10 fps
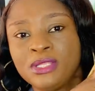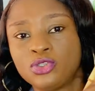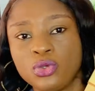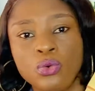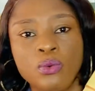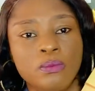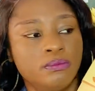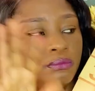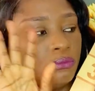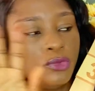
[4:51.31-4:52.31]
So
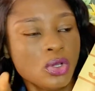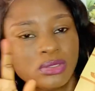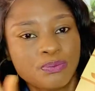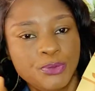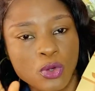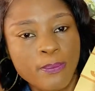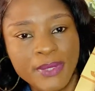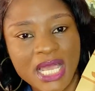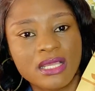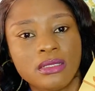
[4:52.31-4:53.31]
not pure
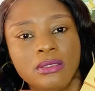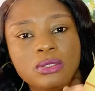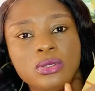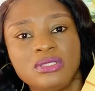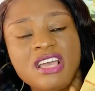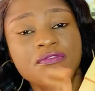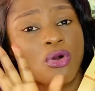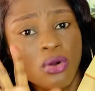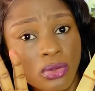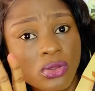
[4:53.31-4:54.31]
black.
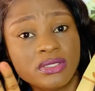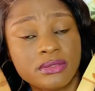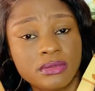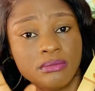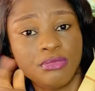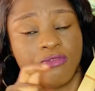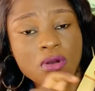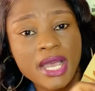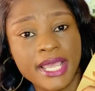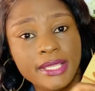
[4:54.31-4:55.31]
Therefore, colors,
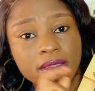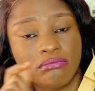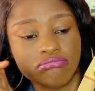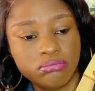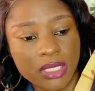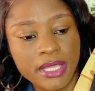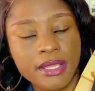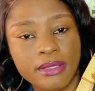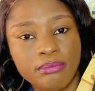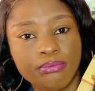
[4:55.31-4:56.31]
before I
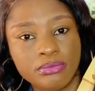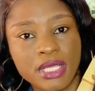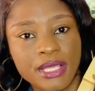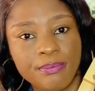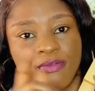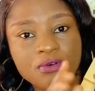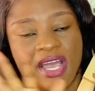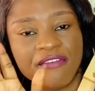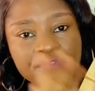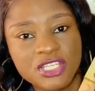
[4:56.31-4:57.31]

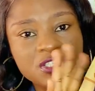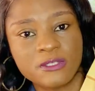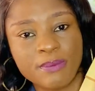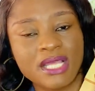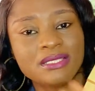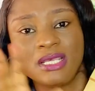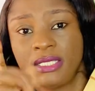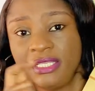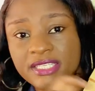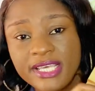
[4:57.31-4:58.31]
before I finish this part,
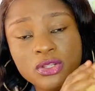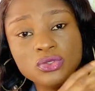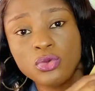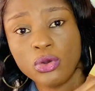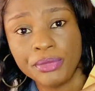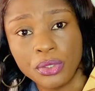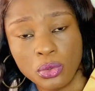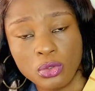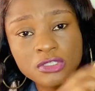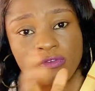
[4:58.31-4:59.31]
this hair doesn't come in
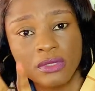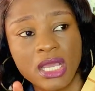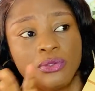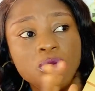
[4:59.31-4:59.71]
colors for now.